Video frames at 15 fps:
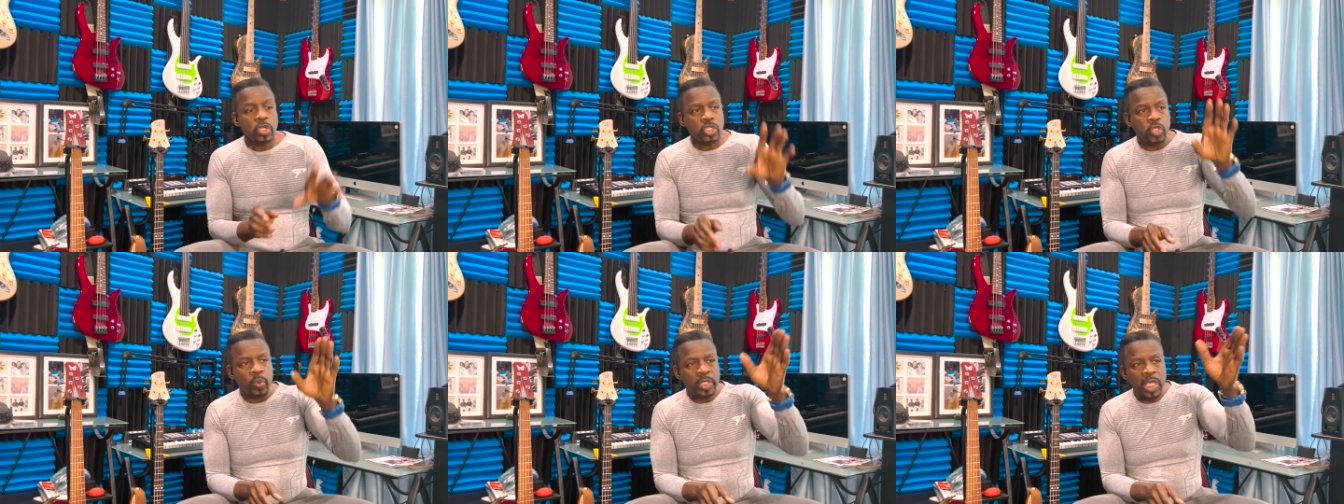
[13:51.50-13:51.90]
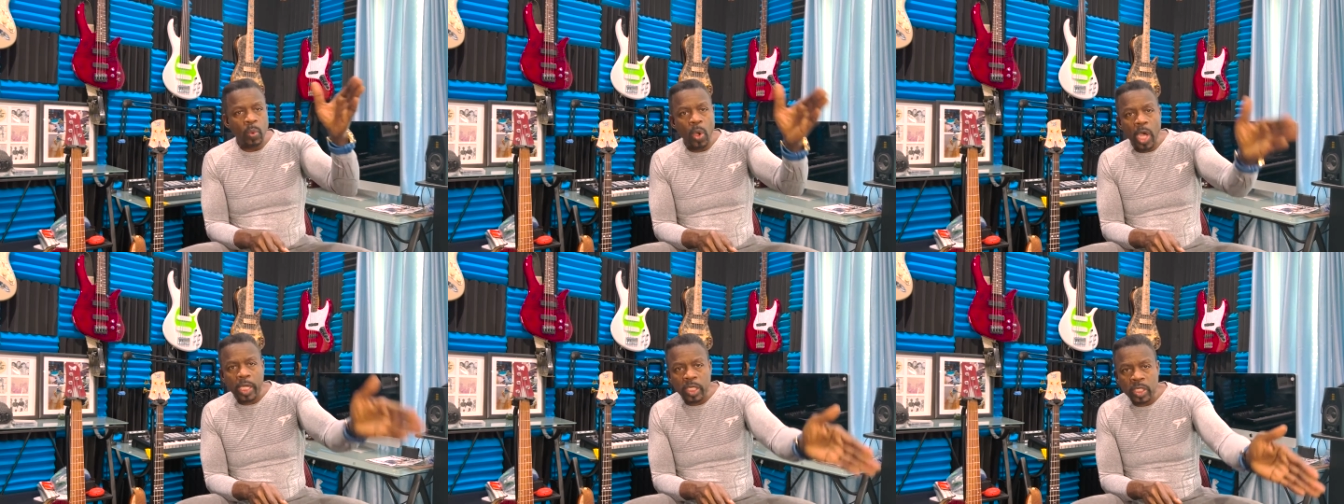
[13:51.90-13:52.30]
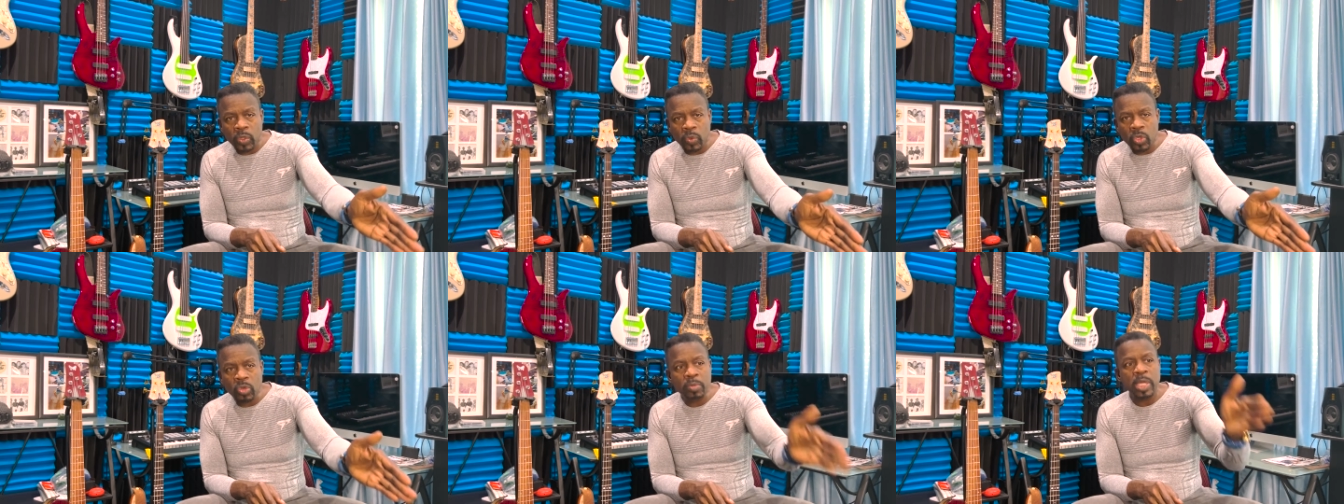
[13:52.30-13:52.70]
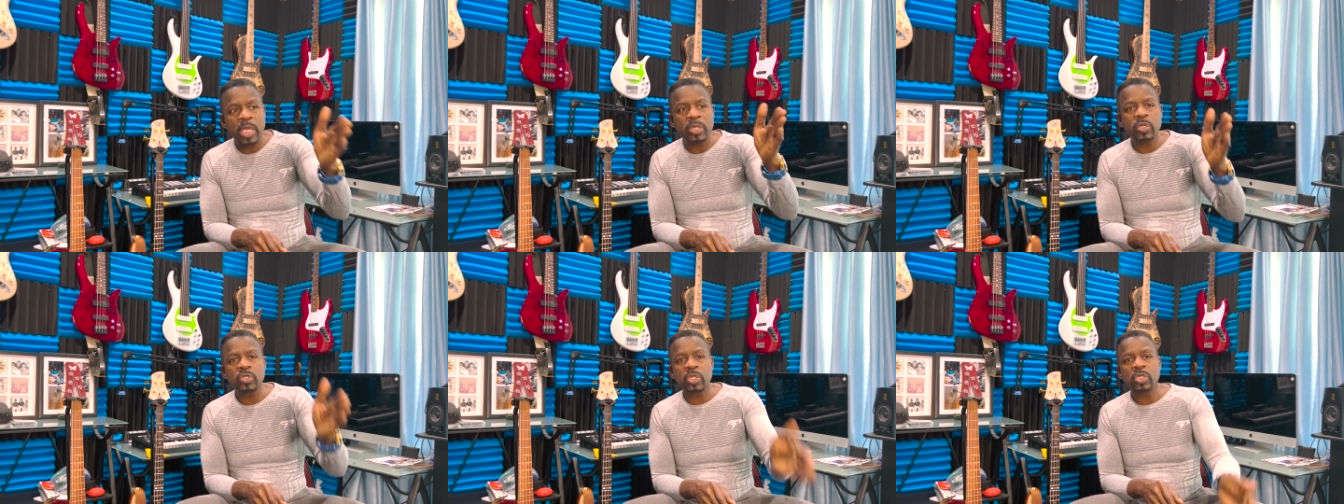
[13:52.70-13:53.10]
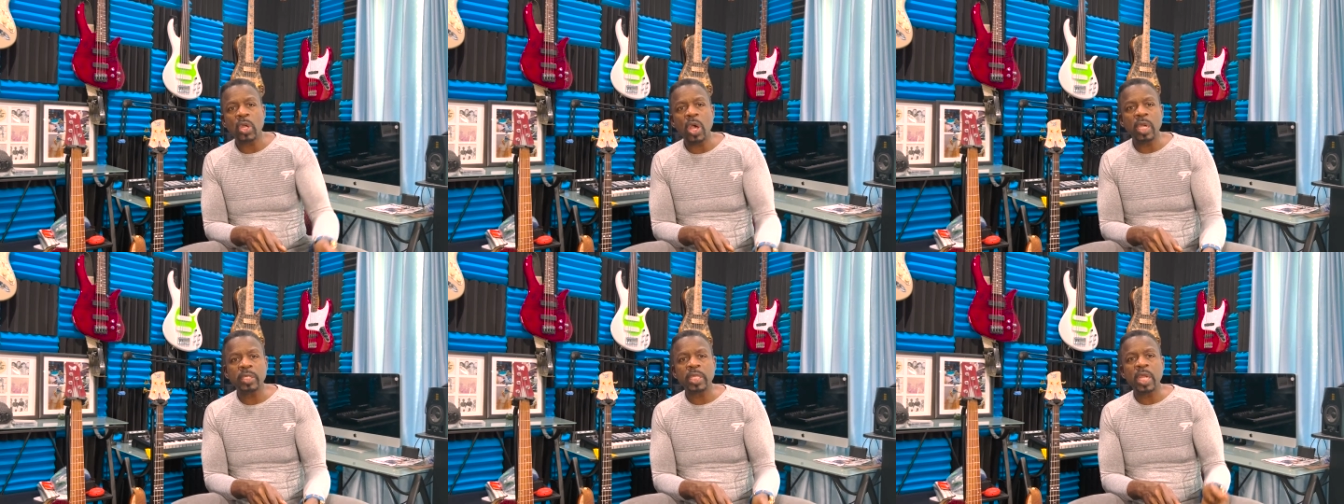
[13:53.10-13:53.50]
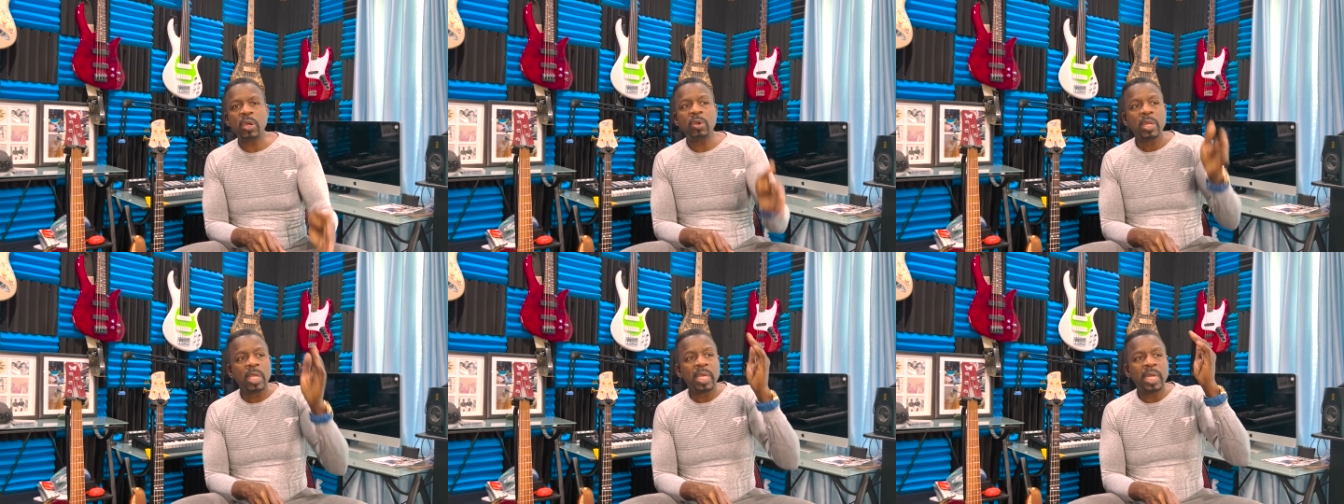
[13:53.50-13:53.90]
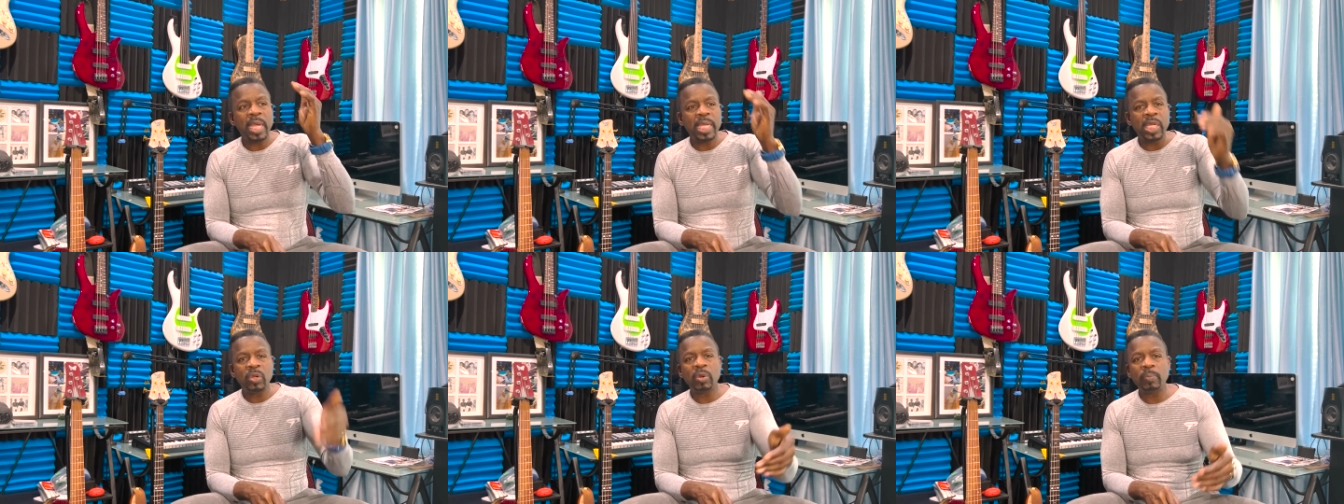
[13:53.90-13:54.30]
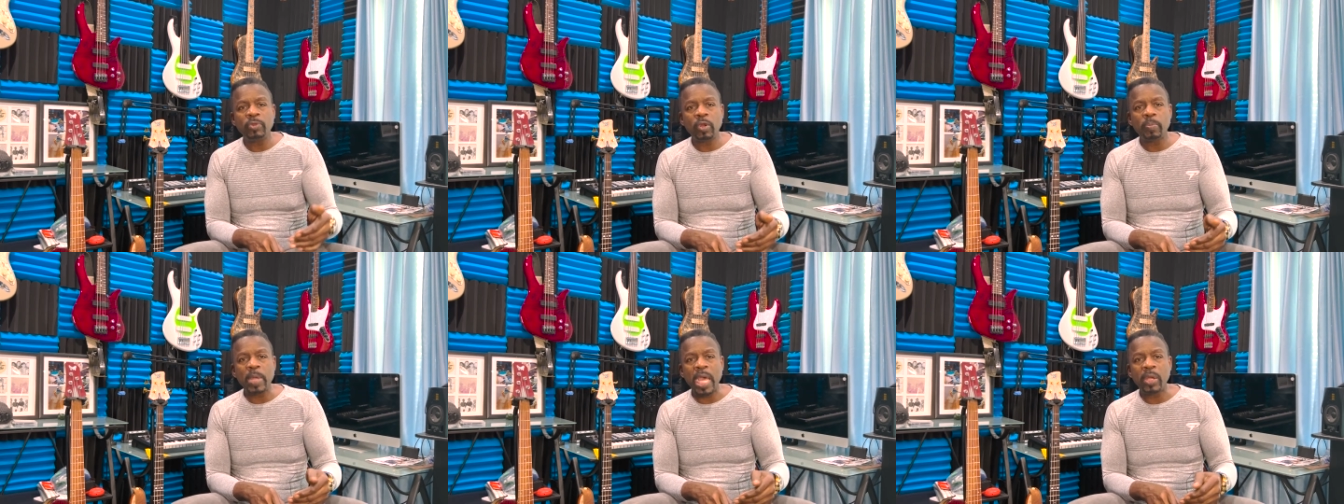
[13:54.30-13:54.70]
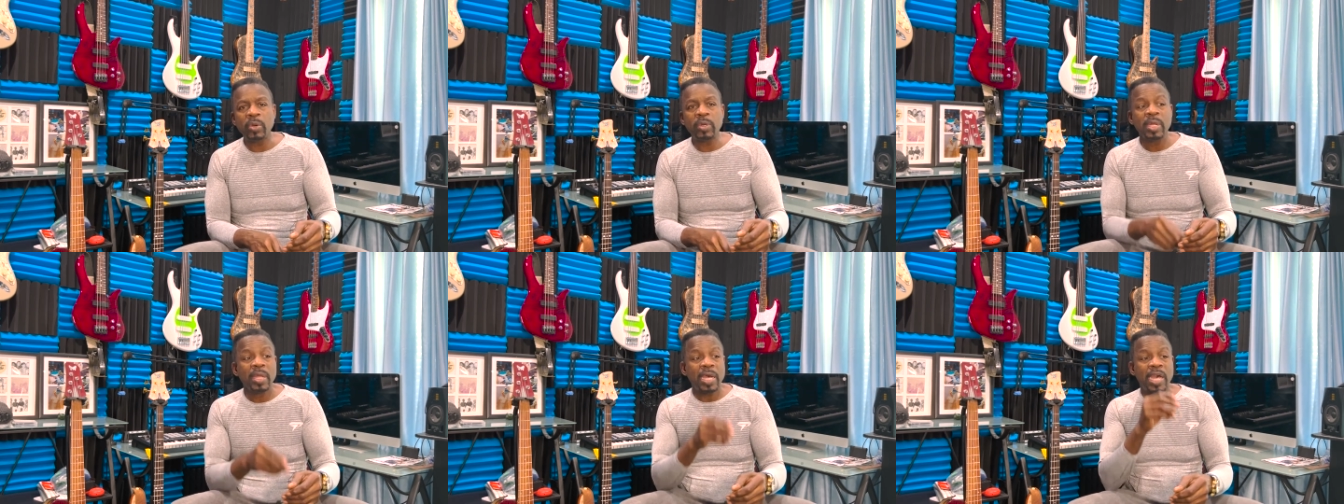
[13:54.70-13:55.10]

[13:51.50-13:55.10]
So when they walk into the room and there's a dog there and I interrupt their pattern,